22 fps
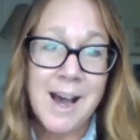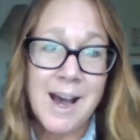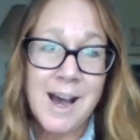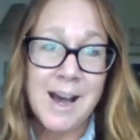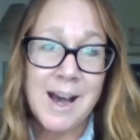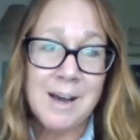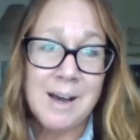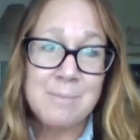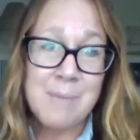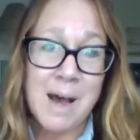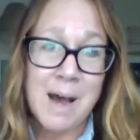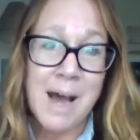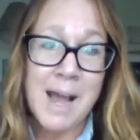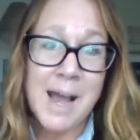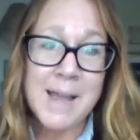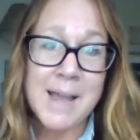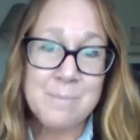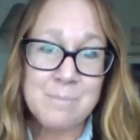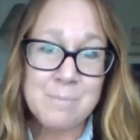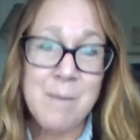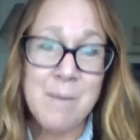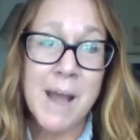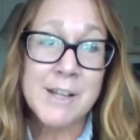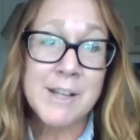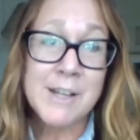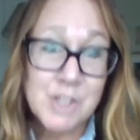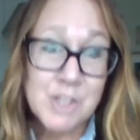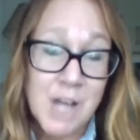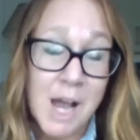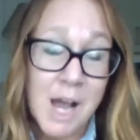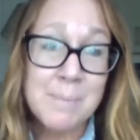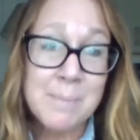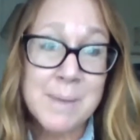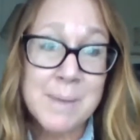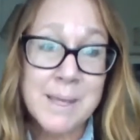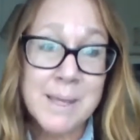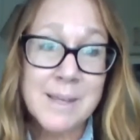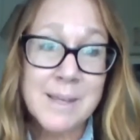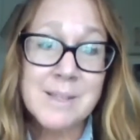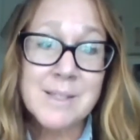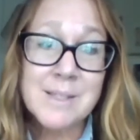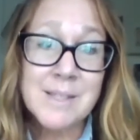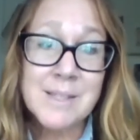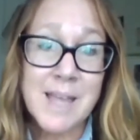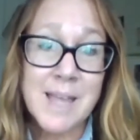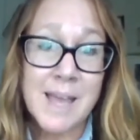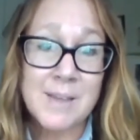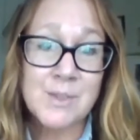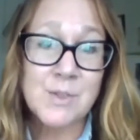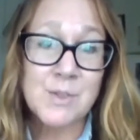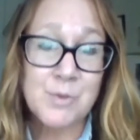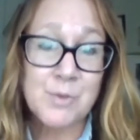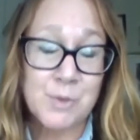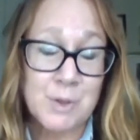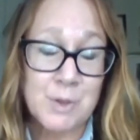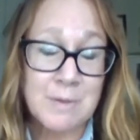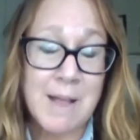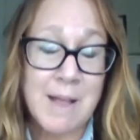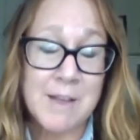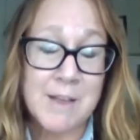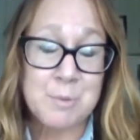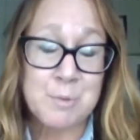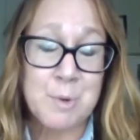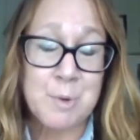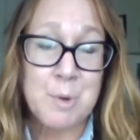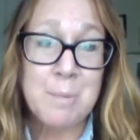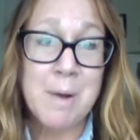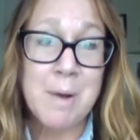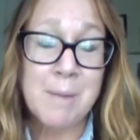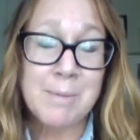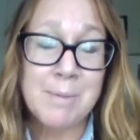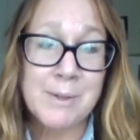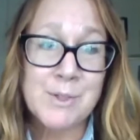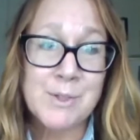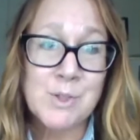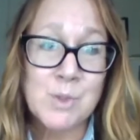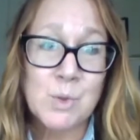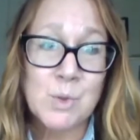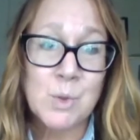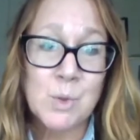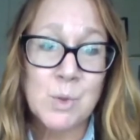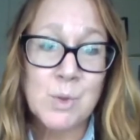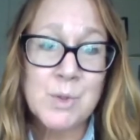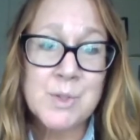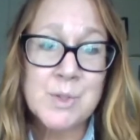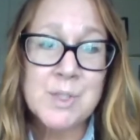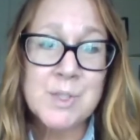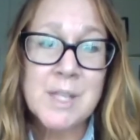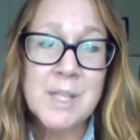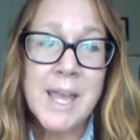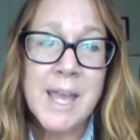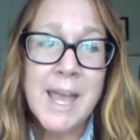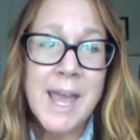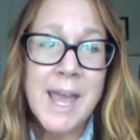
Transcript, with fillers: um, I my job is as for Glassboro Public Schools.